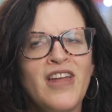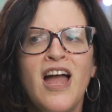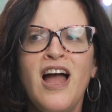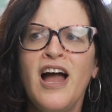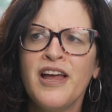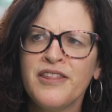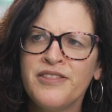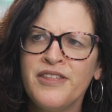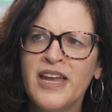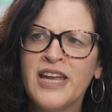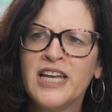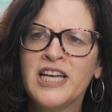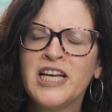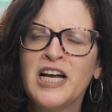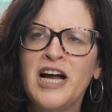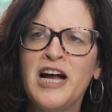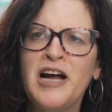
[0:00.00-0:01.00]
I
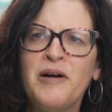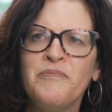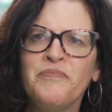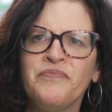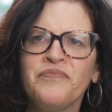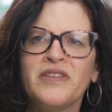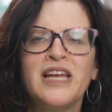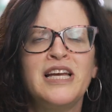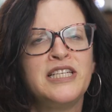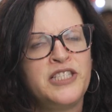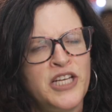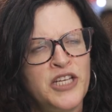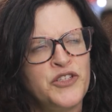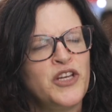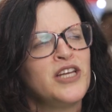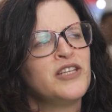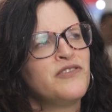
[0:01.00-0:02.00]
think it's
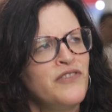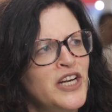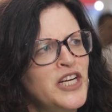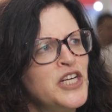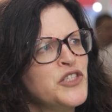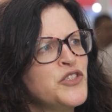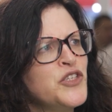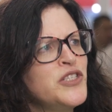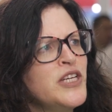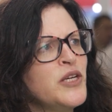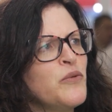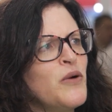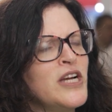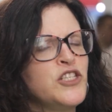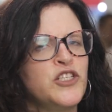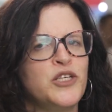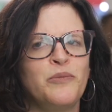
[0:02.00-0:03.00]
a very interesting
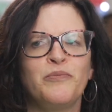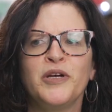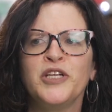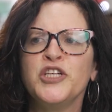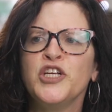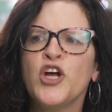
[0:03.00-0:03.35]
question, but you